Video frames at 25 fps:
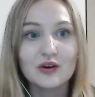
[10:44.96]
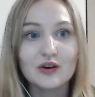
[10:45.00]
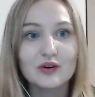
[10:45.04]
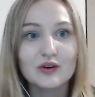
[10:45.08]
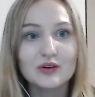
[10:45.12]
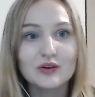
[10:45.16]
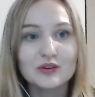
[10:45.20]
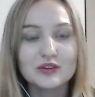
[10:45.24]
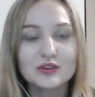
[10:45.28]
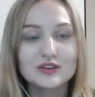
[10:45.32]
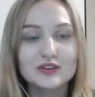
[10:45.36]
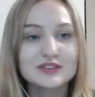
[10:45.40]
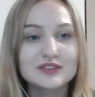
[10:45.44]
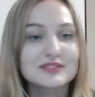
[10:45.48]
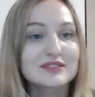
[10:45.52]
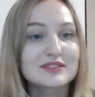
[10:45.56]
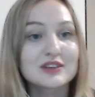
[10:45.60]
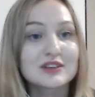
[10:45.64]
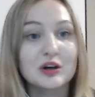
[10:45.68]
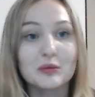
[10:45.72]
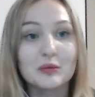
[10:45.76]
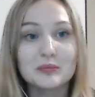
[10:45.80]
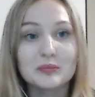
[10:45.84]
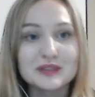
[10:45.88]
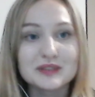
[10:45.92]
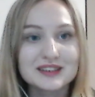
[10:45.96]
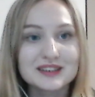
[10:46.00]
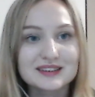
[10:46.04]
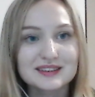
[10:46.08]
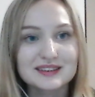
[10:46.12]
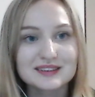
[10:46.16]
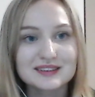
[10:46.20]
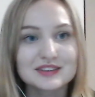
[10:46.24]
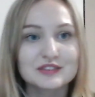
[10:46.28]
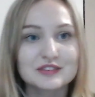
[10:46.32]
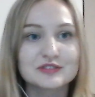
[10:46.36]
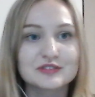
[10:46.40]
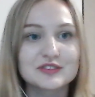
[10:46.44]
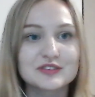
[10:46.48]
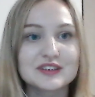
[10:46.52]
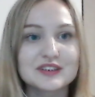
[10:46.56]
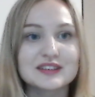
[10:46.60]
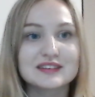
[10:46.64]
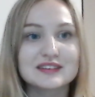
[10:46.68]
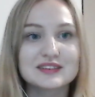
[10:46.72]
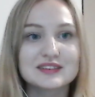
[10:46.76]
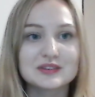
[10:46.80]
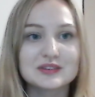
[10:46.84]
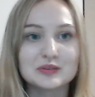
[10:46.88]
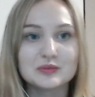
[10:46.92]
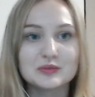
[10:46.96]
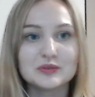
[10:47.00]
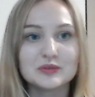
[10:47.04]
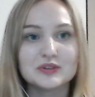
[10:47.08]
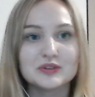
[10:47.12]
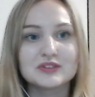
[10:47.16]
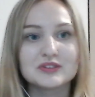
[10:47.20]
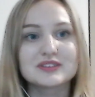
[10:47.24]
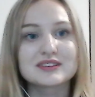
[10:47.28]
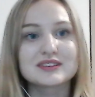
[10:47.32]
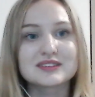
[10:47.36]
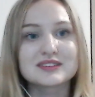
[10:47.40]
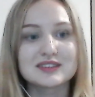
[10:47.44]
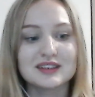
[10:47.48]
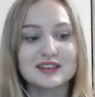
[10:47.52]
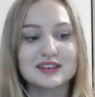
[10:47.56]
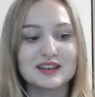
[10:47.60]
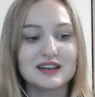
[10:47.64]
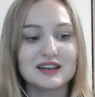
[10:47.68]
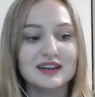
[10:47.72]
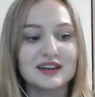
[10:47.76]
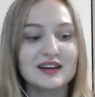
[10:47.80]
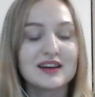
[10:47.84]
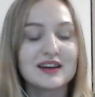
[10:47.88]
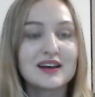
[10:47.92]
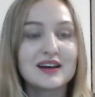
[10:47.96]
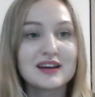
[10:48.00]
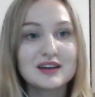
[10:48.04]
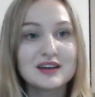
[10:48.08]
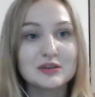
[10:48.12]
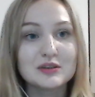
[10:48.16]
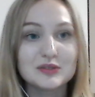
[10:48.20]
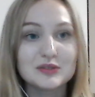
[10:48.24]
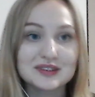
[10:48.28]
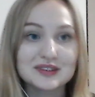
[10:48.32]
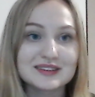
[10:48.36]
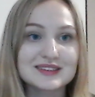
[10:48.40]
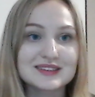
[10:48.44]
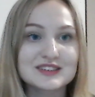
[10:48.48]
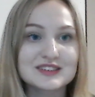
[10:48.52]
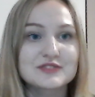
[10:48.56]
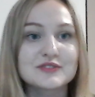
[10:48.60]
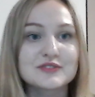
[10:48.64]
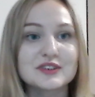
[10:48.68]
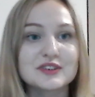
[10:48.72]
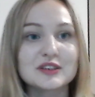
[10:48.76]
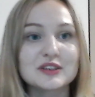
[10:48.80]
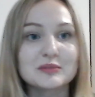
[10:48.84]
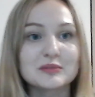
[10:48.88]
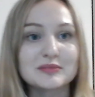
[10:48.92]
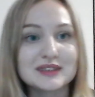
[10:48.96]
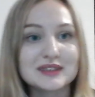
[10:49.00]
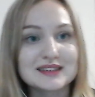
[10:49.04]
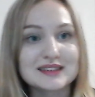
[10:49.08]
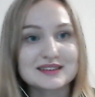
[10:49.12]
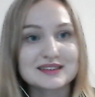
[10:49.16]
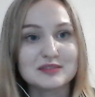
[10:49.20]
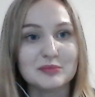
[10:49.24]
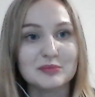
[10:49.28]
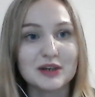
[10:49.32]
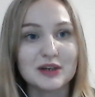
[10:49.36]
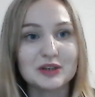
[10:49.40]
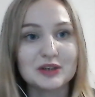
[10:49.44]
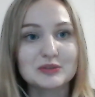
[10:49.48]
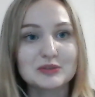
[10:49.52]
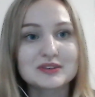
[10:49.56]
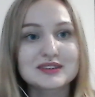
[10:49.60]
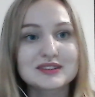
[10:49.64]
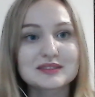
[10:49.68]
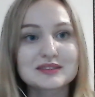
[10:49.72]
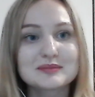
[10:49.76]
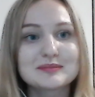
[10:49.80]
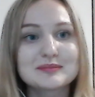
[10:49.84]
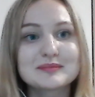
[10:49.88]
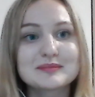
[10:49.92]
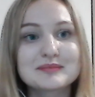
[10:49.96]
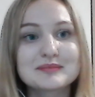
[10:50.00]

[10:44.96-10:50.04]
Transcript: or completely different to what this film is about?